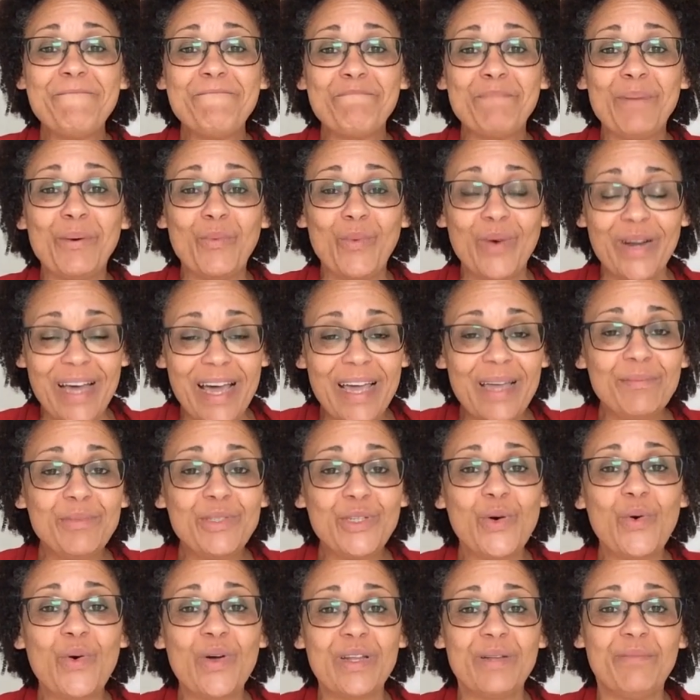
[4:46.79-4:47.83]
But what I am
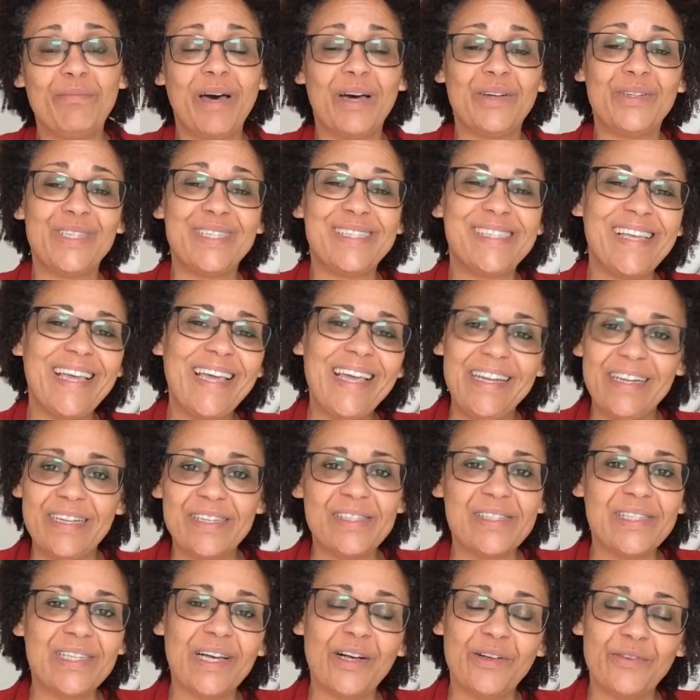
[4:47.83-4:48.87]
talking about is inner
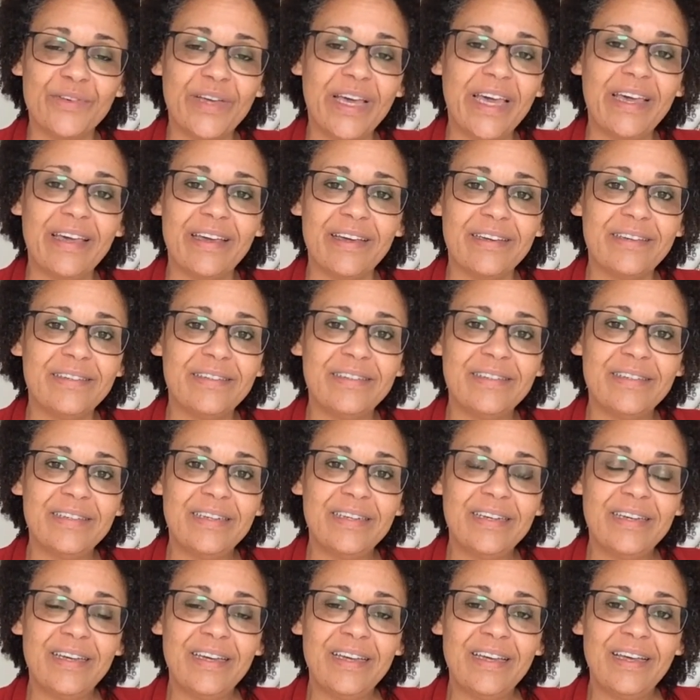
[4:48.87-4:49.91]
self-care.
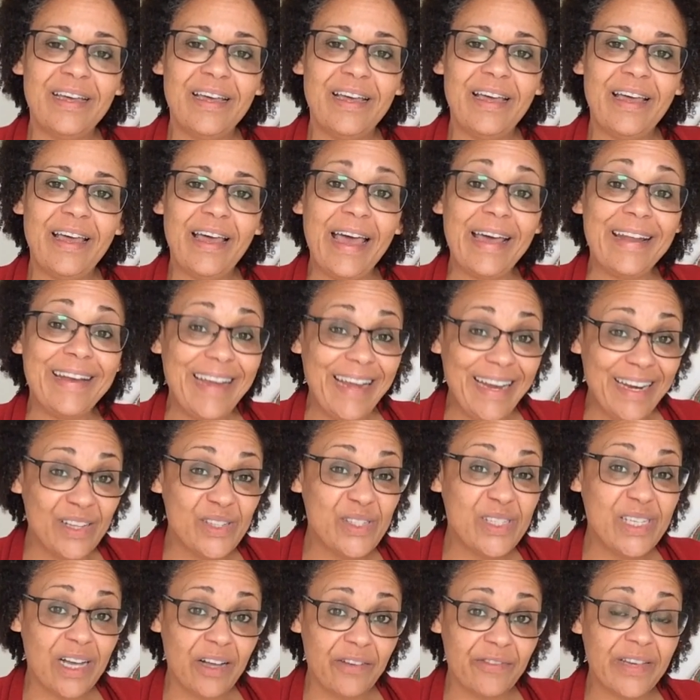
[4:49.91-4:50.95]
And inner
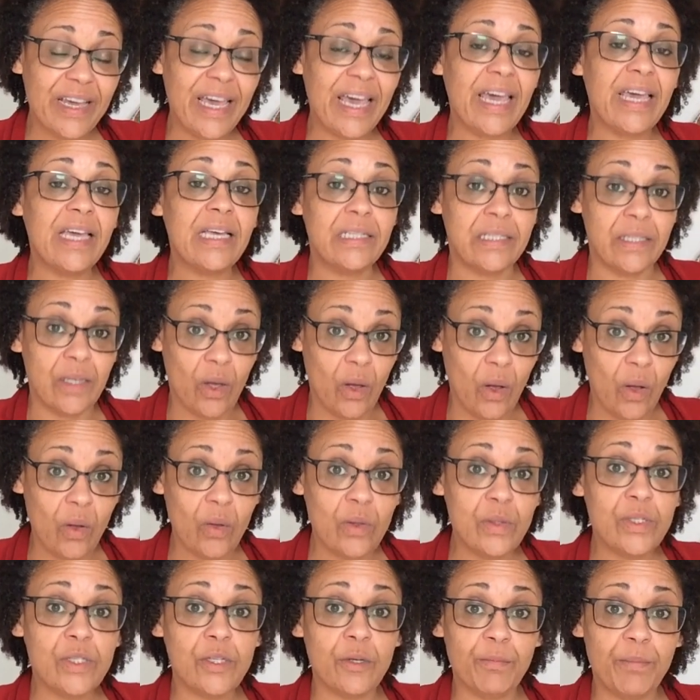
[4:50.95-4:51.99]
self-care is
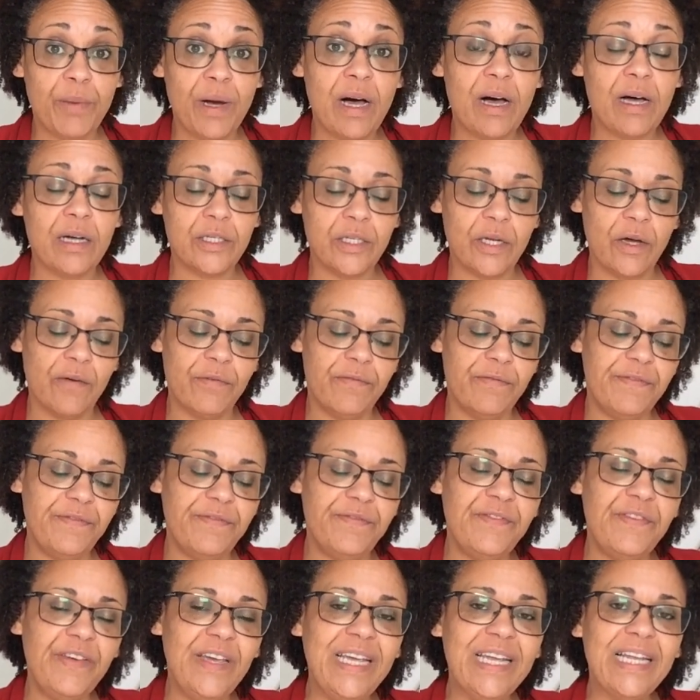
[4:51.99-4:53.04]
also part of
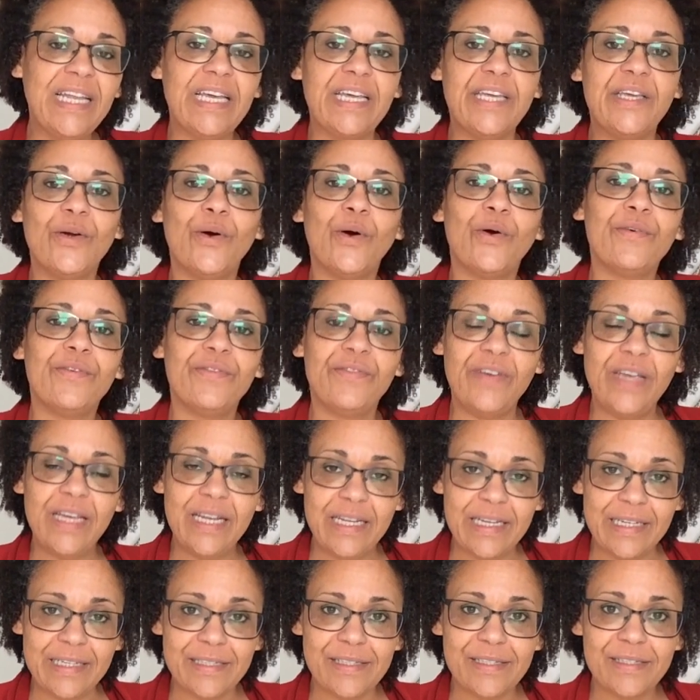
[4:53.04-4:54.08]
feeling your
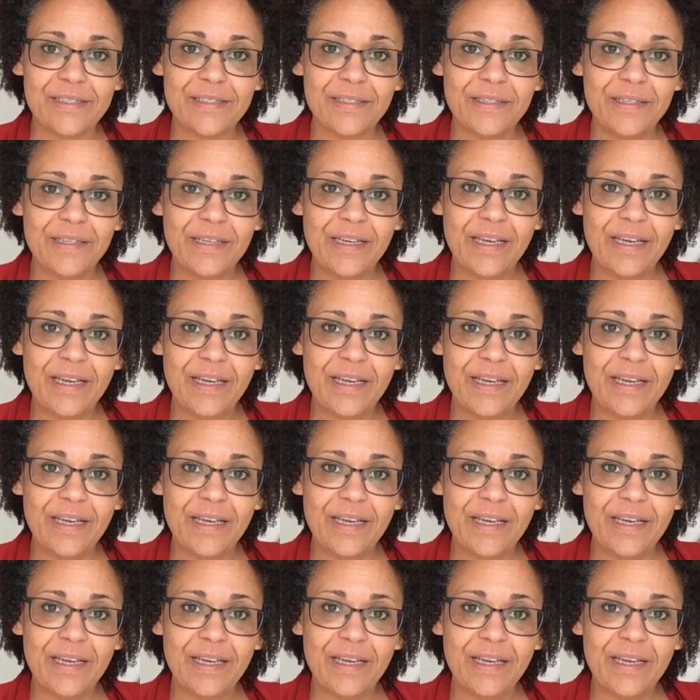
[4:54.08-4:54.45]
feelings.